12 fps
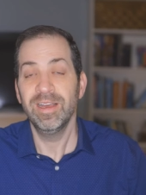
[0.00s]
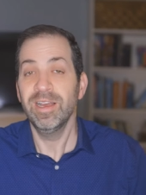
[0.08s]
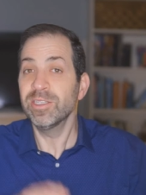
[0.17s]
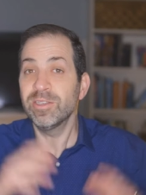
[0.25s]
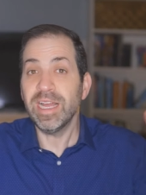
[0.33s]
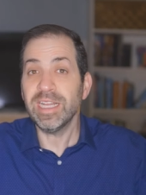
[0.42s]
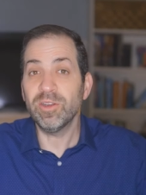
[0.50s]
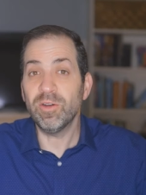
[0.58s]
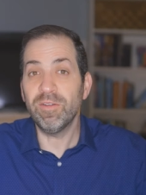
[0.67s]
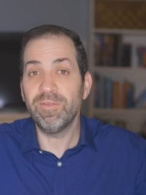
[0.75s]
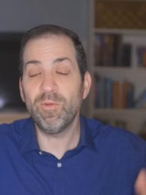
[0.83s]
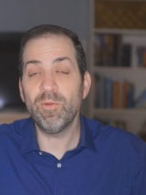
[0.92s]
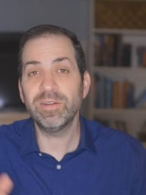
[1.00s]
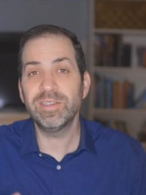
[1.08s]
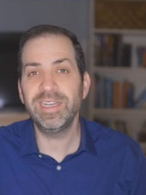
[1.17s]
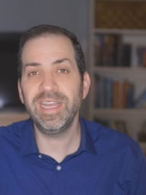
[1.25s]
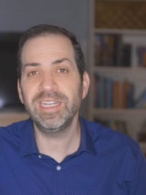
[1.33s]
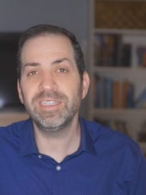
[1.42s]
So that's all for
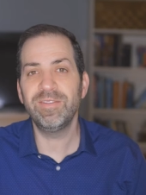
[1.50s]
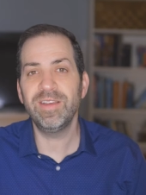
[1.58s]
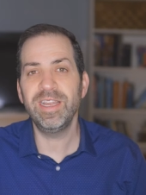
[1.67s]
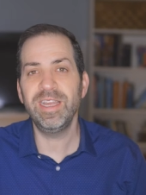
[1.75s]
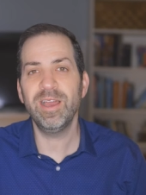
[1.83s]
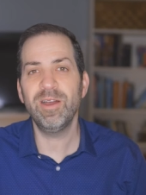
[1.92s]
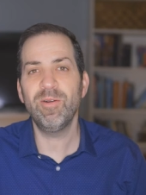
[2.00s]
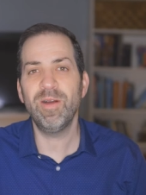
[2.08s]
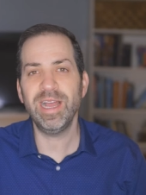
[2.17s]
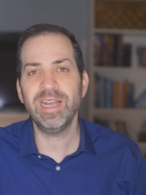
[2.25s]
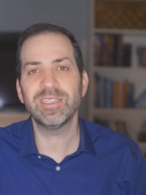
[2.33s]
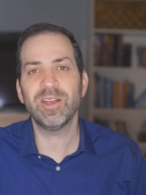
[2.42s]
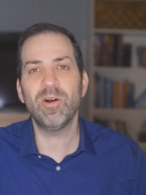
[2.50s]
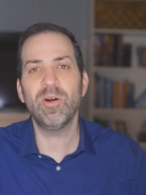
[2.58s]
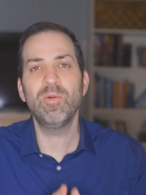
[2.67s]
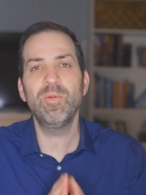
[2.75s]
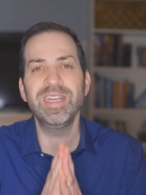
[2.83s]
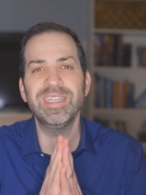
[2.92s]
today's video. As
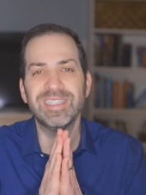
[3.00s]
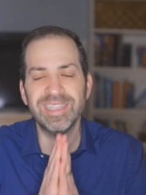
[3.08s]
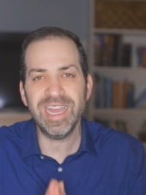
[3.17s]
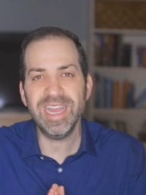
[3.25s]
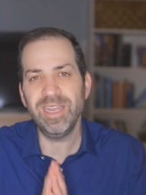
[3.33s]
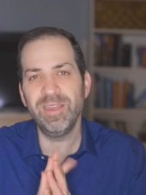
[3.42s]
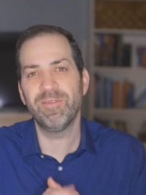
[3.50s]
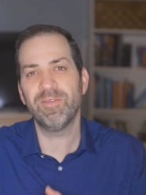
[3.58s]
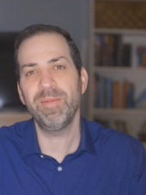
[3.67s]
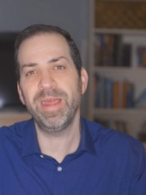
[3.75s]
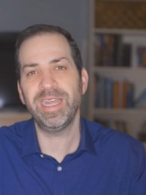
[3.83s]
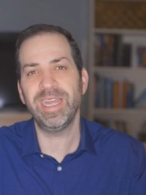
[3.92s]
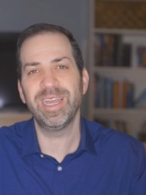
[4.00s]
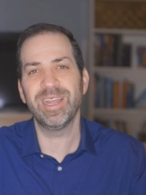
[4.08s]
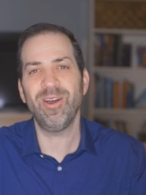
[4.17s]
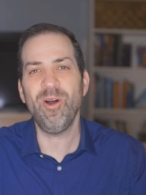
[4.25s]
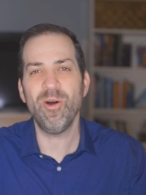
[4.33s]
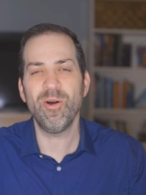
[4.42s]
always, thank you for making it
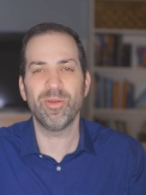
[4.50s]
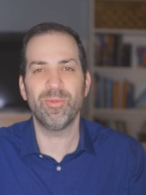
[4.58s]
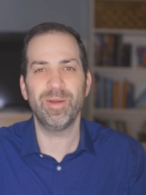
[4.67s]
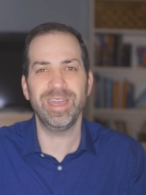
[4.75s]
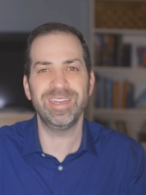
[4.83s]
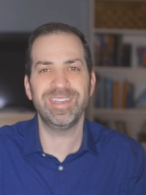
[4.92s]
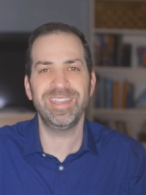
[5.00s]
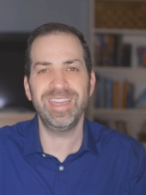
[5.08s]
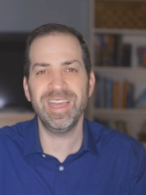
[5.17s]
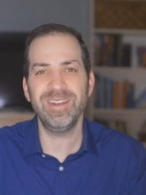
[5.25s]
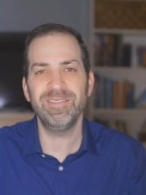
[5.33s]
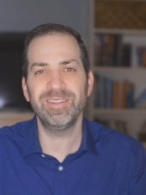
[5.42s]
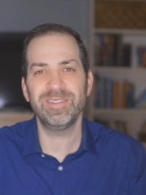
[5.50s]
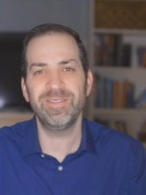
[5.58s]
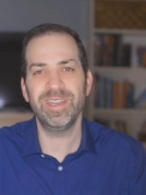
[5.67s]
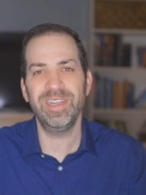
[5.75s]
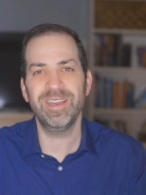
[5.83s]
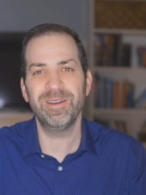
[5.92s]
all the way to the end of this
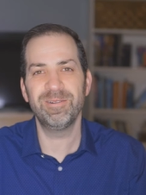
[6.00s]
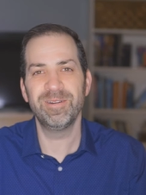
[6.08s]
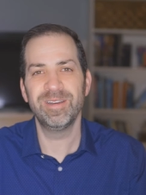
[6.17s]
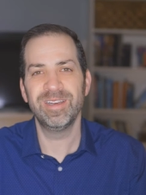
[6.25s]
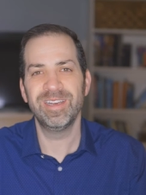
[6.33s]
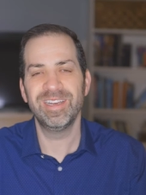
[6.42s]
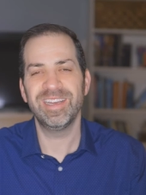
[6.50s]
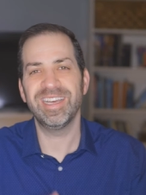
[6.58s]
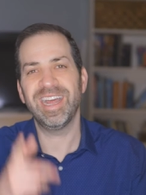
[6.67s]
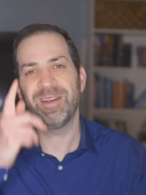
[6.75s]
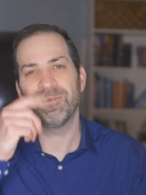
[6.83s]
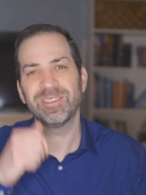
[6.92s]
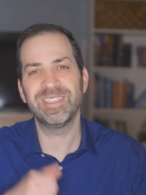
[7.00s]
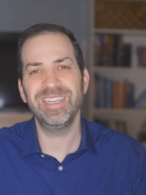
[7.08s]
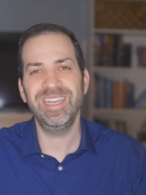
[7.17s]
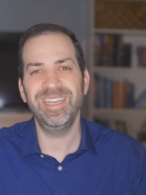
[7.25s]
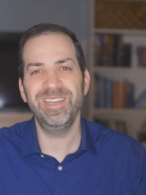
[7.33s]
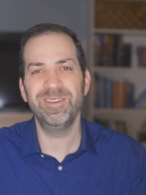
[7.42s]
video, and I will
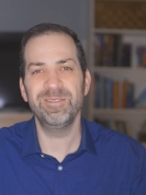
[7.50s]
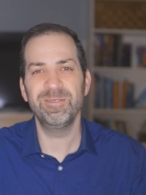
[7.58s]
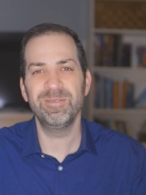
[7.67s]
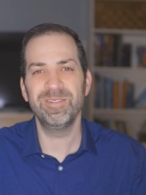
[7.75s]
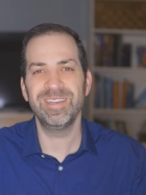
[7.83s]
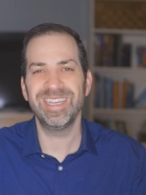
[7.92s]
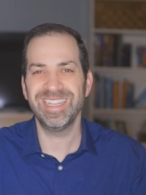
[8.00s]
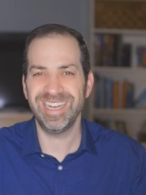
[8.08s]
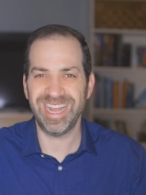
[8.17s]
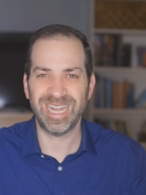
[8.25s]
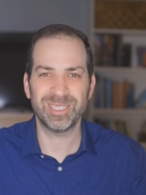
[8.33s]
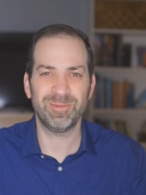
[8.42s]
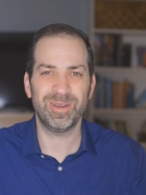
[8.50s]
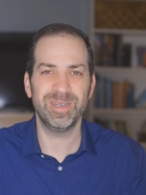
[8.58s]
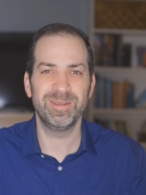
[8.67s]
see you in the next one.